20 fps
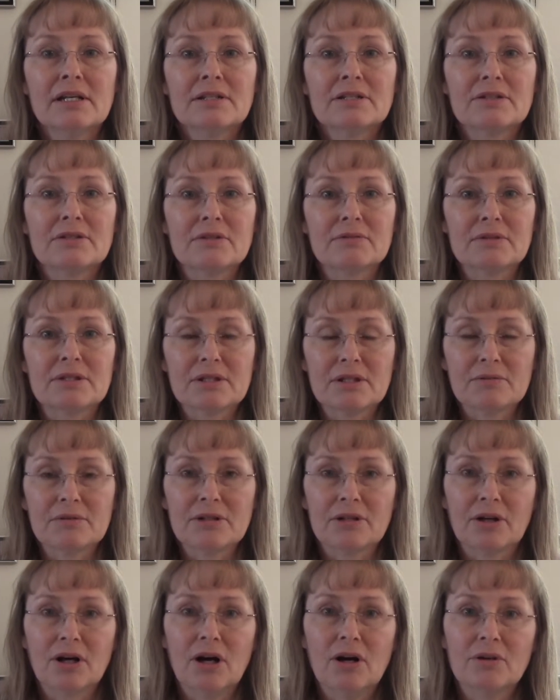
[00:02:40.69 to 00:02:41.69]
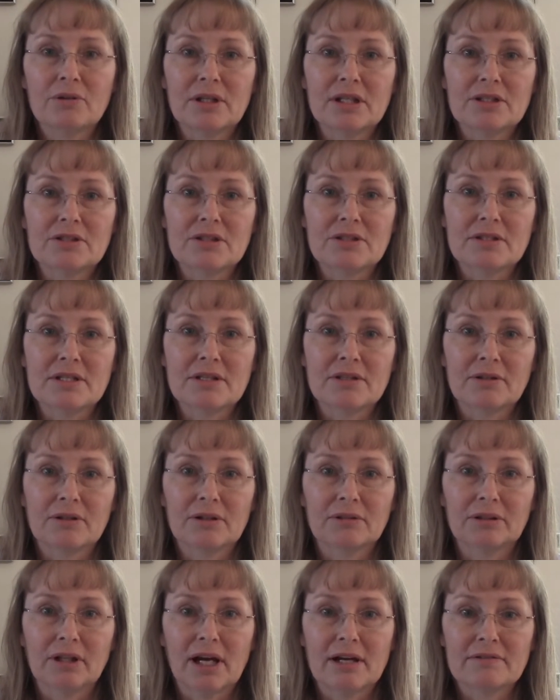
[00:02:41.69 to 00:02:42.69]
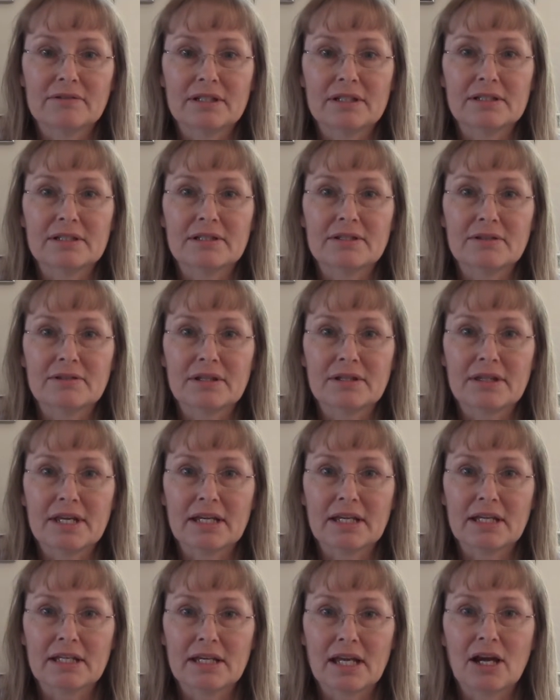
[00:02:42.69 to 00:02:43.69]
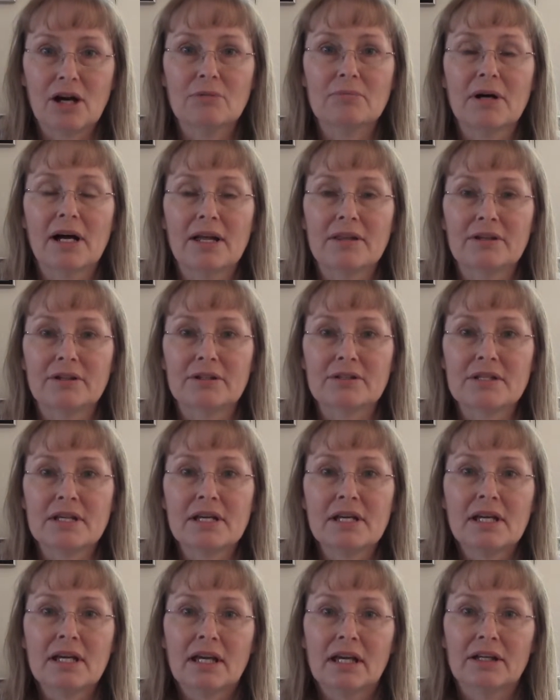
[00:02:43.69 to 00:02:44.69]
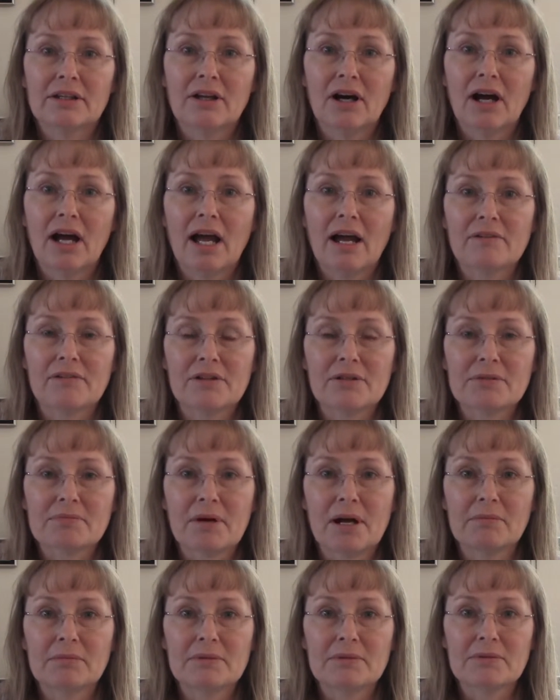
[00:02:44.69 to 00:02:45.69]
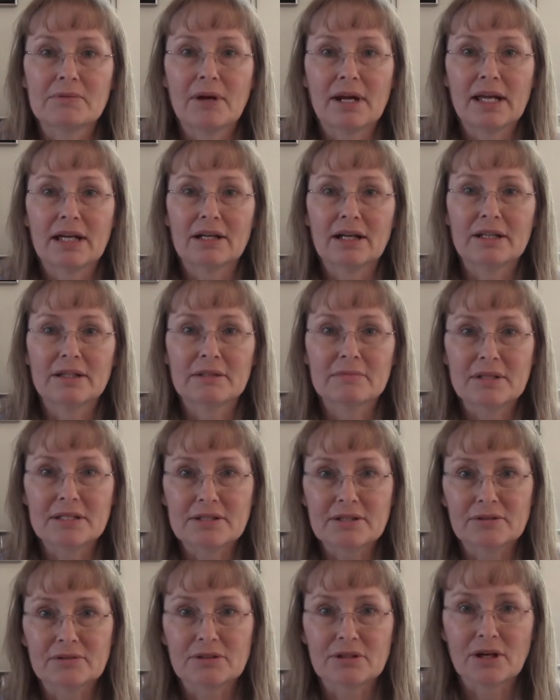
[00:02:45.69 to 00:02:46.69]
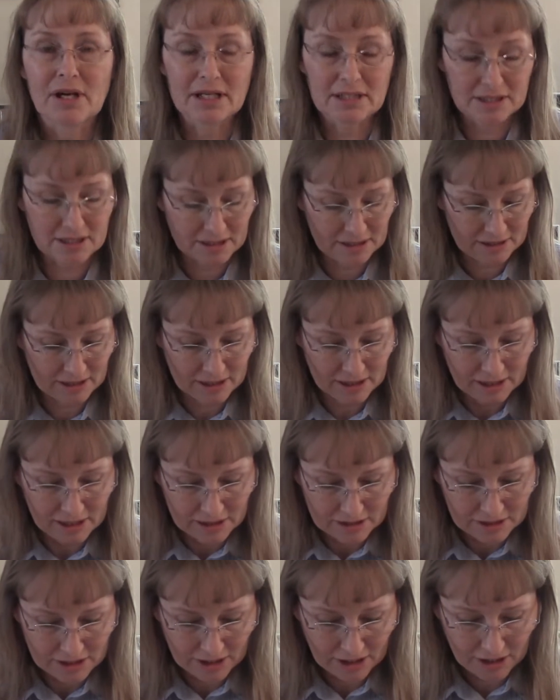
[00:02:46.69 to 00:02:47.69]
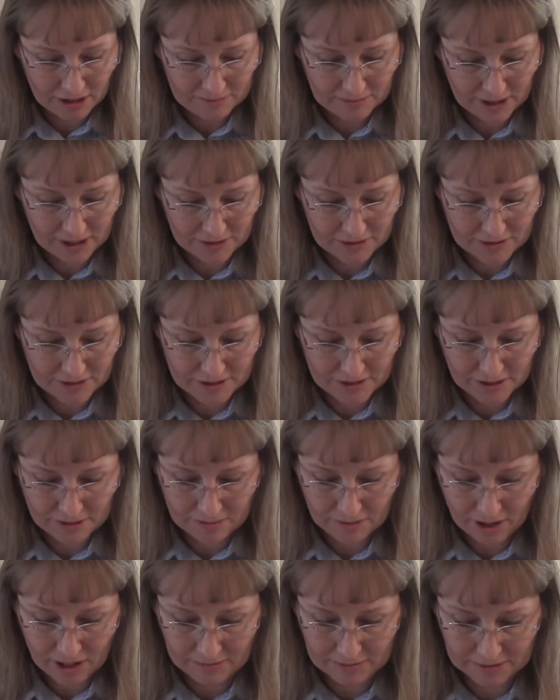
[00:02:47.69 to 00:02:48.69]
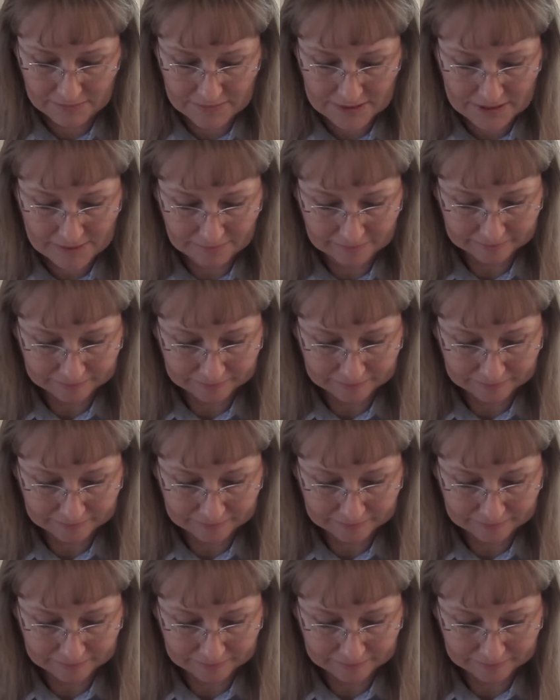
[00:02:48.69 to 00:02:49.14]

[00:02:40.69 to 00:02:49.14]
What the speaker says: to deal with their own issues in their own life so that they can help others and not have those problems weighing on them as they're trying to help others in their problems.